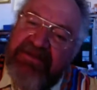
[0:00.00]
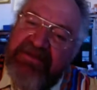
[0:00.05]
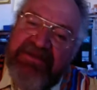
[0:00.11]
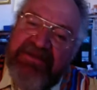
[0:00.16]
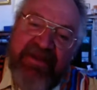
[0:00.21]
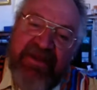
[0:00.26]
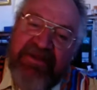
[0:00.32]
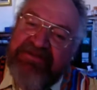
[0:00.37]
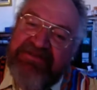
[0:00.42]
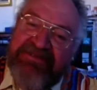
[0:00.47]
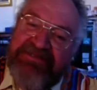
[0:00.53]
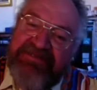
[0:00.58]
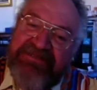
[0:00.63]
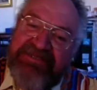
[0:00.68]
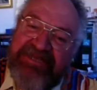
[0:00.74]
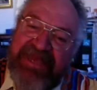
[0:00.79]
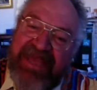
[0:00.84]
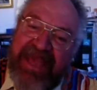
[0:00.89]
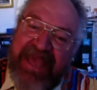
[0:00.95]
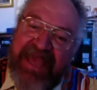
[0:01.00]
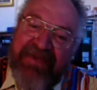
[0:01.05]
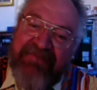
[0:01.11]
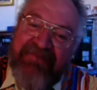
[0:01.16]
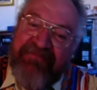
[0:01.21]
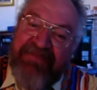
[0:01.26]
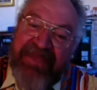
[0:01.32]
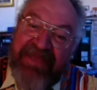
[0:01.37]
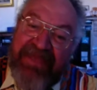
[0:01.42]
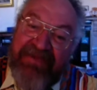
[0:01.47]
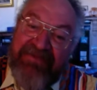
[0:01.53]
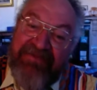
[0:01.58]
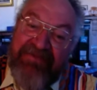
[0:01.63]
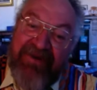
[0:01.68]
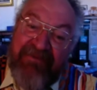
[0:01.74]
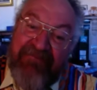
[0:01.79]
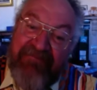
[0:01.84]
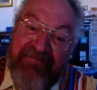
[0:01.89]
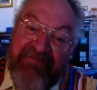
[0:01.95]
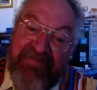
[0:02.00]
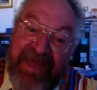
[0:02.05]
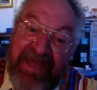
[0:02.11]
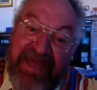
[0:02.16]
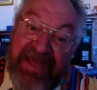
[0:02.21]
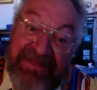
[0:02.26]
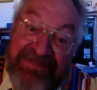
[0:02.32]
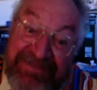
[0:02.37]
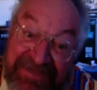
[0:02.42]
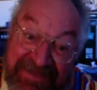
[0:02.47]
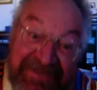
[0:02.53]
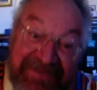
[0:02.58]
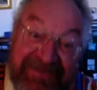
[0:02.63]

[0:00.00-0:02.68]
don't scare me one bit.